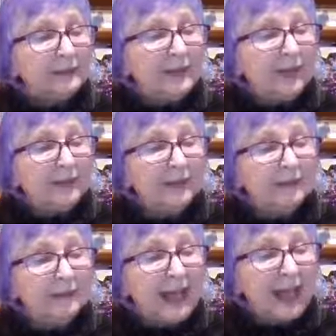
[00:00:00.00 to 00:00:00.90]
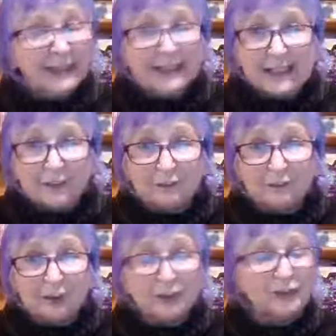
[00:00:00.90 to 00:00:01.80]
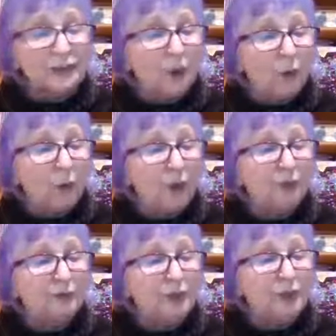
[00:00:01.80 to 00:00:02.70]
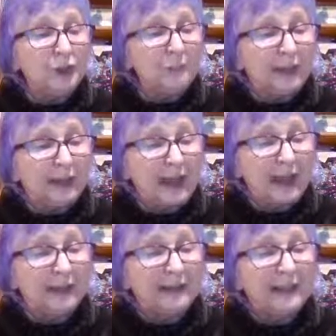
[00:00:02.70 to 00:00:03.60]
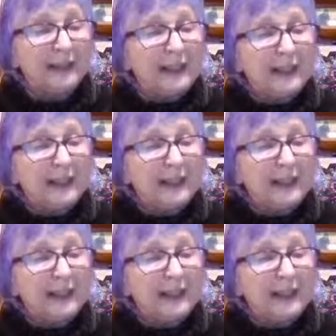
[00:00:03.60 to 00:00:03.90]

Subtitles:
The collective soul of humankind